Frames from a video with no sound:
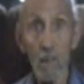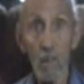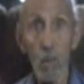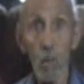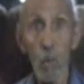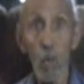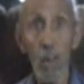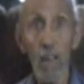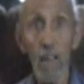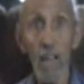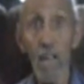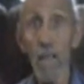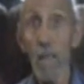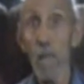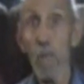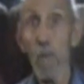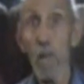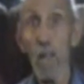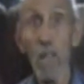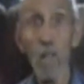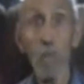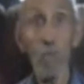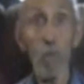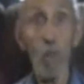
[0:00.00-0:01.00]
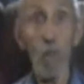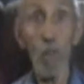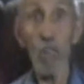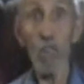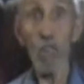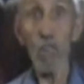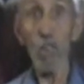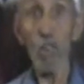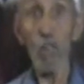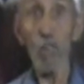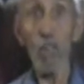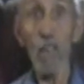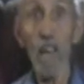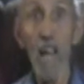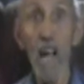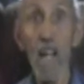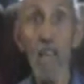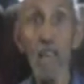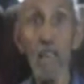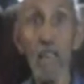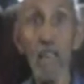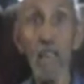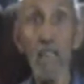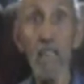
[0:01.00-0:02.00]
What anybody's personal
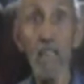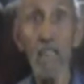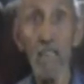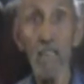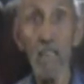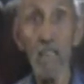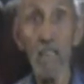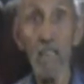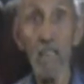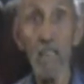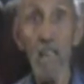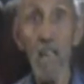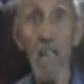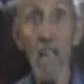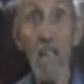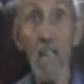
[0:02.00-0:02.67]
reality is